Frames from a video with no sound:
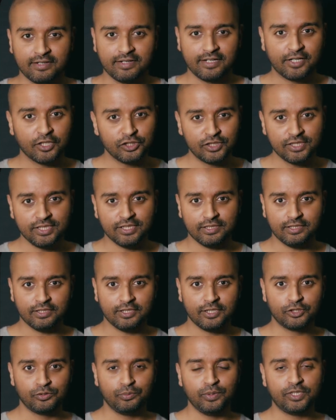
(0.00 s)
Consider
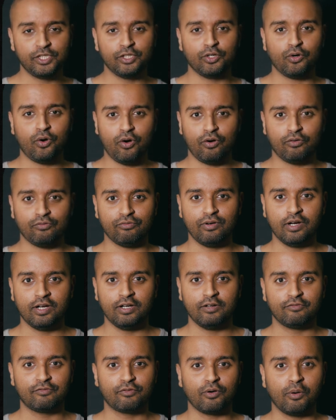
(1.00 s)
switching off
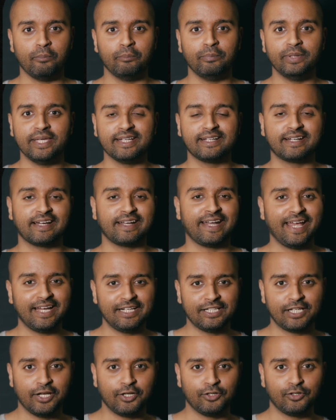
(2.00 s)
from being
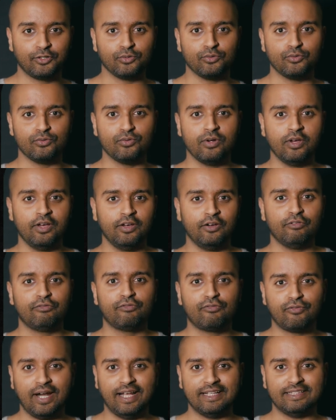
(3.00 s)
connected to
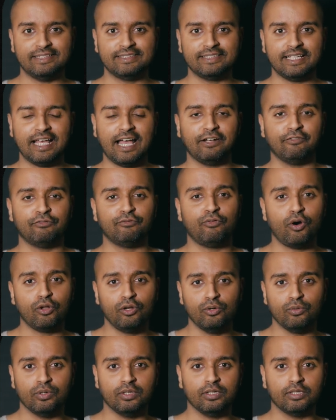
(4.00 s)
friends and
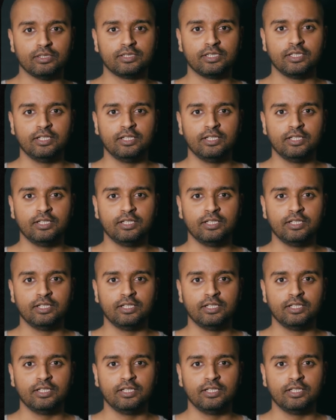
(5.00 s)
followers